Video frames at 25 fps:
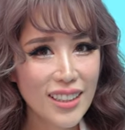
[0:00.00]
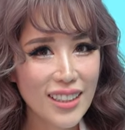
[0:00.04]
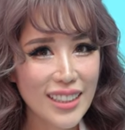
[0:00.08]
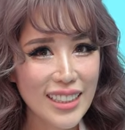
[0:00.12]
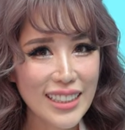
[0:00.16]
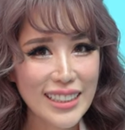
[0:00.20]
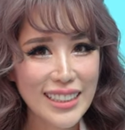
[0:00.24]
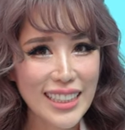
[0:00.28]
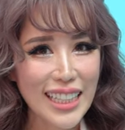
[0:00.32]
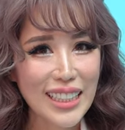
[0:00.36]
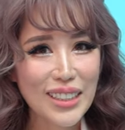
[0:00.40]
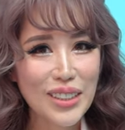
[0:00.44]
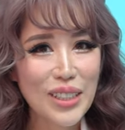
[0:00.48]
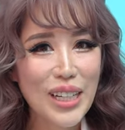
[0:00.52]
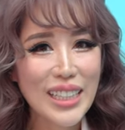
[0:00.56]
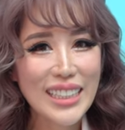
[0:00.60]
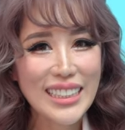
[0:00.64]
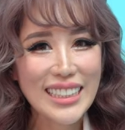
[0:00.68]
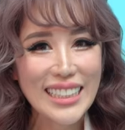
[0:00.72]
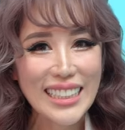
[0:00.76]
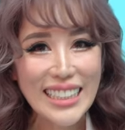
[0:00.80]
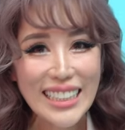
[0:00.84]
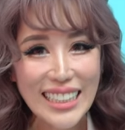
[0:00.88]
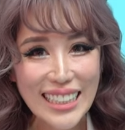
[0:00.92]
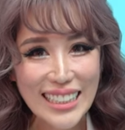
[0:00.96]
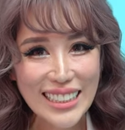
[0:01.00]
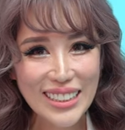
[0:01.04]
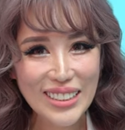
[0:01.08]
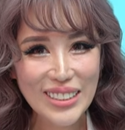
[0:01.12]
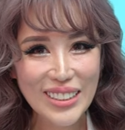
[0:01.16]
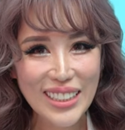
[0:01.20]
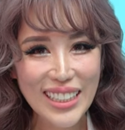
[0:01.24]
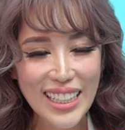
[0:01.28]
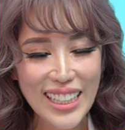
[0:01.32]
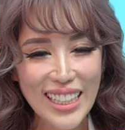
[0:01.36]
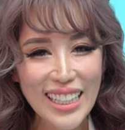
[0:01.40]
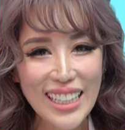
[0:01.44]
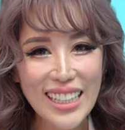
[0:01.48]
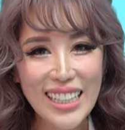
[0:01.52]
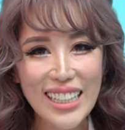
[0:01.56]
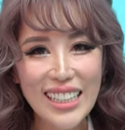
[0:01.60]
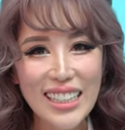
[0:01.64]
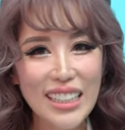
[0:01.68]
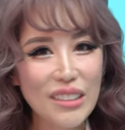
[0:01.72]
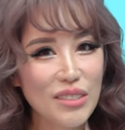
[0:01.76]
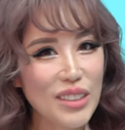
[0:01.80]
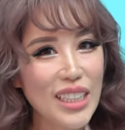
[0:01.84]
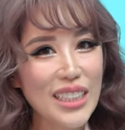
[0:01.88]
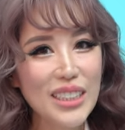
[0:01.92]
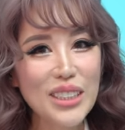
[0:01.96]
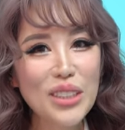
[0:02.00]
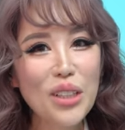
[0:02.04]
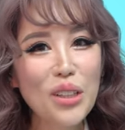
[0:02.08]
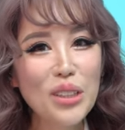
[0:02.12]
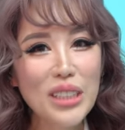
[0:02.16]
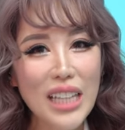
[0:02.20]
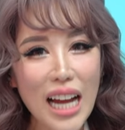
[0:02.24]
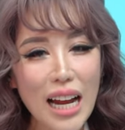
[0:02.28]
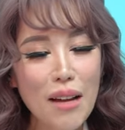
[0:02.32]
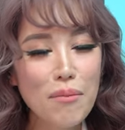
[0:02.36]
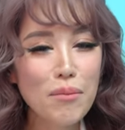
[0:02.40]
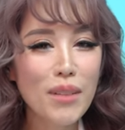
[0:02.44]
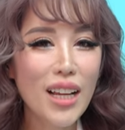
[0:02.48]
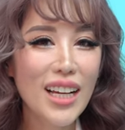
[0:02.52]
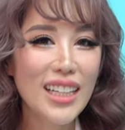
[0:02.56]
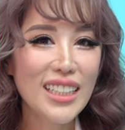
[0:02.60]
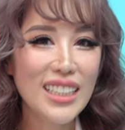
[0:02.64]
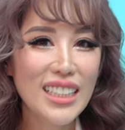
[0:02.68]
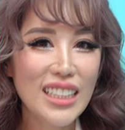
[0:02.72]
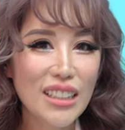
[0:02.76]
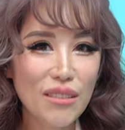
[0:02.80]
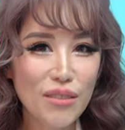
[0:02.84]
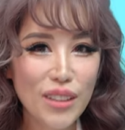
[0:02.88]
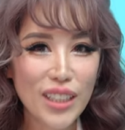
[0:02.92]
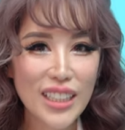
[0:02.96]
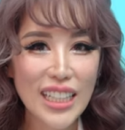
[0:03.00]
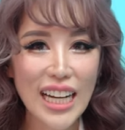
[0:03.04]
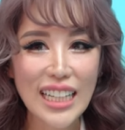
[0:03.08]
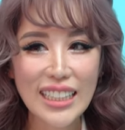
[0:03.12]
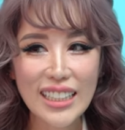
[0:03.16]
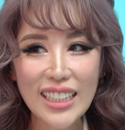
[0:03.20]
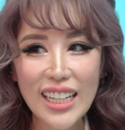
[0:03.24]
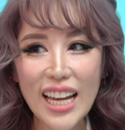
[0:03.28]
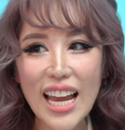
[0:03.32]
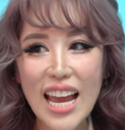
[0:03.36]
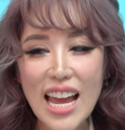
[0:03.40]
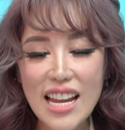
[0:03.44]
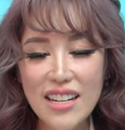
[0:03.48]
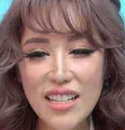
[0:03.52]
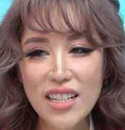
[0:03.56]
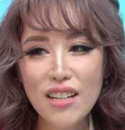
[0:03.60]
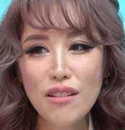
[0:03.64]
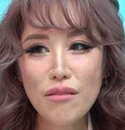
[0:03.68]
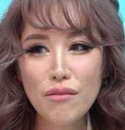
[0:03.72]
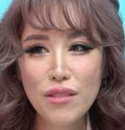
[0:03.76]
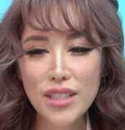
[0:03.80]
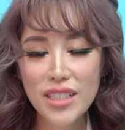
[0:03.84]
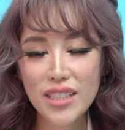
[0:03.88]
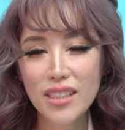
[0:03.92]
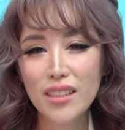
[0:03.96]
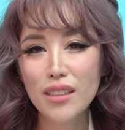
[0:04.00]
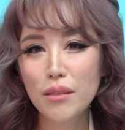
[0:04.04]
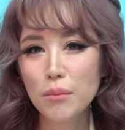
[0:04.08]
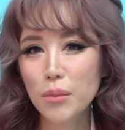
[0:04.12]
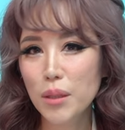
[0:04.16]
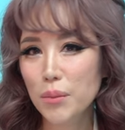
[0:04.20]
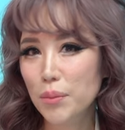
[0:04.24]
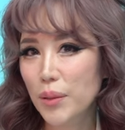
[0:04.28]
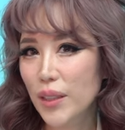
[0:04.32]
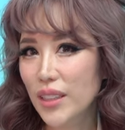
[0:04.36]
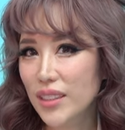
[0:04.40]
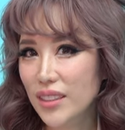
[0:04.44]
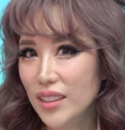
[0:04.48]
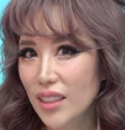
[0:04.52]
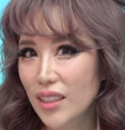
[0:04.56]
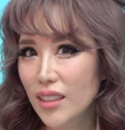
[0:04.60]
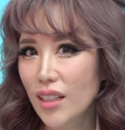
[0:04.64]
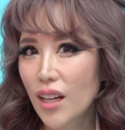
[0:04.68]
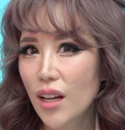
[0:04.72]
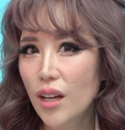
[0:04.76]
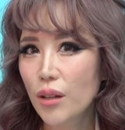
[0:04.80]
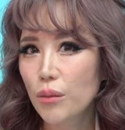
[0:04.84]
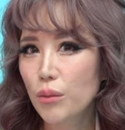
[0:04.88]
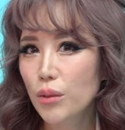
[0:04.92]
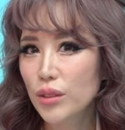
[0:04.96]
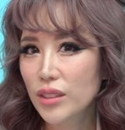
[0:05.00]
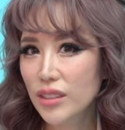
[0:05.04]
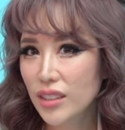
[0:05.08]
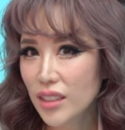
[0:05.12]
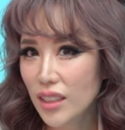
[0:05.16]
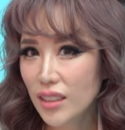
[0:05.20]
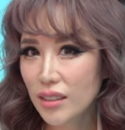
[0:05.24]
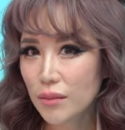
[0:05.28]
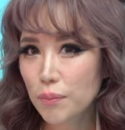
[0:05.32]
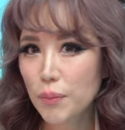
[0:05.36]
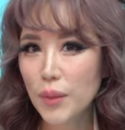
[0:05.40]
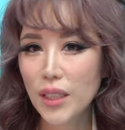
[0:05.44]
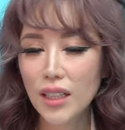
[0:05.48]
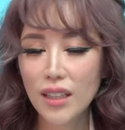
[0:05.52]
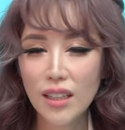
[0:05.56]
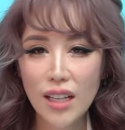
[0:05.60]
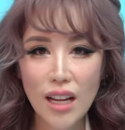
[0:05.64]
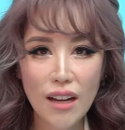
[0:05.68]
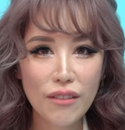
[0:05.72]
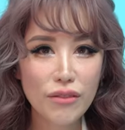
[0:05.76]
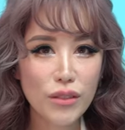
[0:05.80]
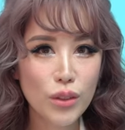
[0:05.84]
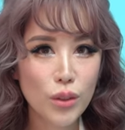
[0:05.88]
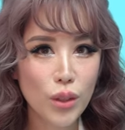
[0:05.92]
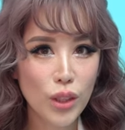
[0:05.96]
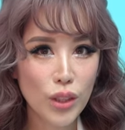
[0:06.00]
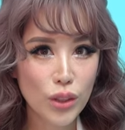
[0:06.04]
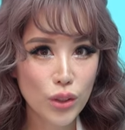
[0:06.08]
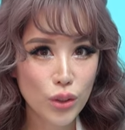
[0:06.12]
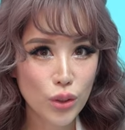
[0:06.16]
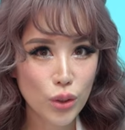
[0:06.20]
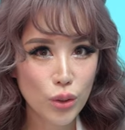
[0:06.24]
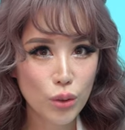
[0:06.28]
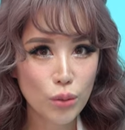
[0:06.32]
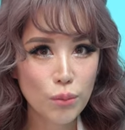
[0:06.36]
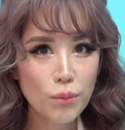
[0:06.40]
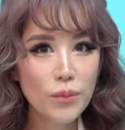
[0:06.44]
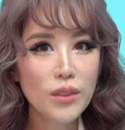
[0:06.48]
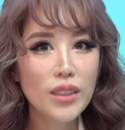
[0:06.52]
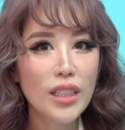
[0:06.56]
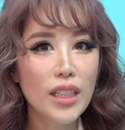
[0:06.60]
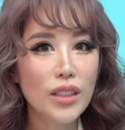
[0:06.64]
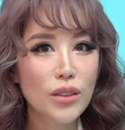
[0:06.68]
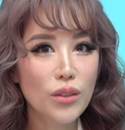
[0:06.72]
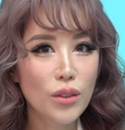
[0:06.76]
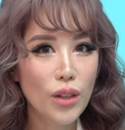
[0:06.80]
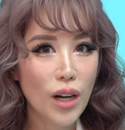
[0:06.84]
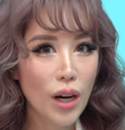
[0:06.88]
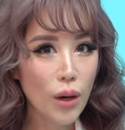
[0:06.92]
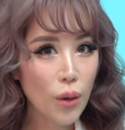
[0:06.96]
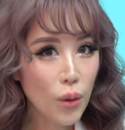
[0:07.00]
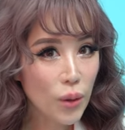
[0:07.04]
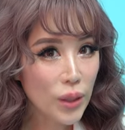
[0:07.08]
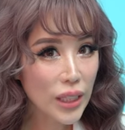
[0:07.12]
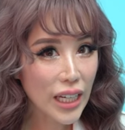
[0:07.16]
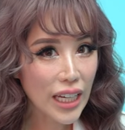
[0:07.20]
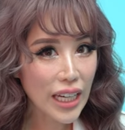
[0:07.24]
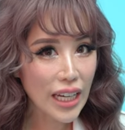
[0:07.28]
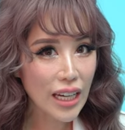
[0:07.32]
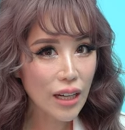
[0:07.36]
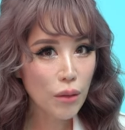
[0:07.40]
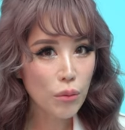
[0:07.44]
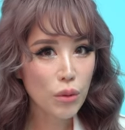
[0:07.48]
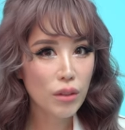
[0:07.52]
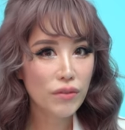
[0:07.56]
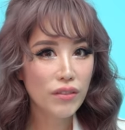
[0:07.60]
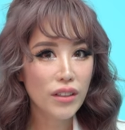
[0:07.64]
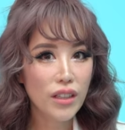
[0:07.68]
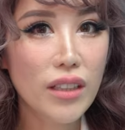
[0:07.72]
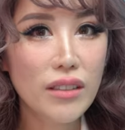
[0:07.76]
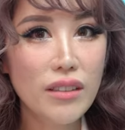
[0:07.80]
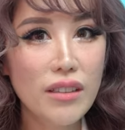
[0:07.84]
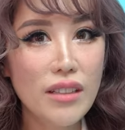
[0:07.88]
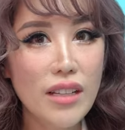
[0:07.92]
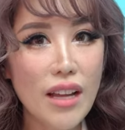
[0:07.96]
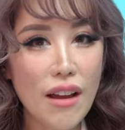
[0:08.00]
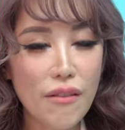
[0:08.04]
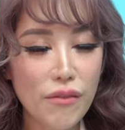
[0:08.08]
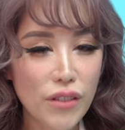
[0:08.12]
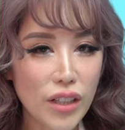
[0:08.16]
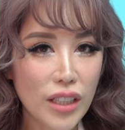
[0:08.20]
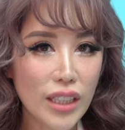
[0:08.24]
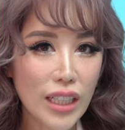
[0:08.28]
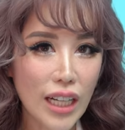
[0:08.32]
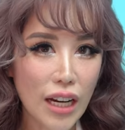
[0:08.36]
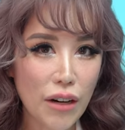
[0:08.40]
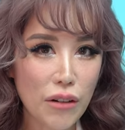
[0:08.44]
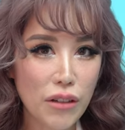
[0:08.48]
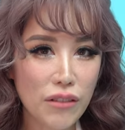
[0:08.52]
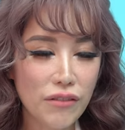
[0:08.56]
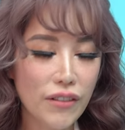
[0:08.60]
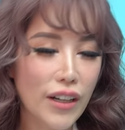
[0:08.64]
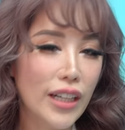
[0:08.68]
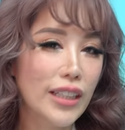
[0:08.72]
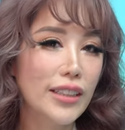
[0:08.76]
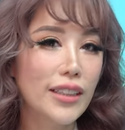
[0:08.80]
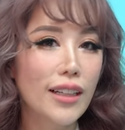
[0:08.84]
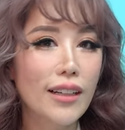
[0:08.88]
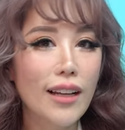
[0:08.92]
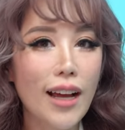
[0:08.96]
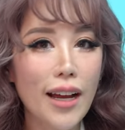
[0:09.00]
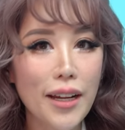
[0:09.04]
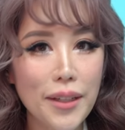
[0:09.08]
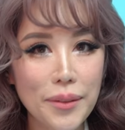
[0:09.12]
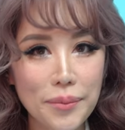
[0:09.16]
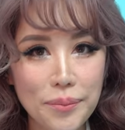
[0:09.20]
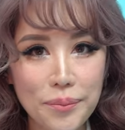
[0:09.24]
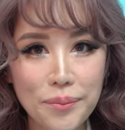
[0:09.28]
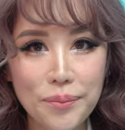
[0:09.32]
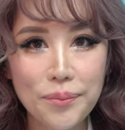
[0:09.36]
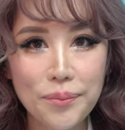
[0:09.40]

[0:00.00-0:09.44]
it's like 20 years okay? If there's no timeline given, I think any reasonable person would just be left to assume that you are okay with her never clarifying the lie.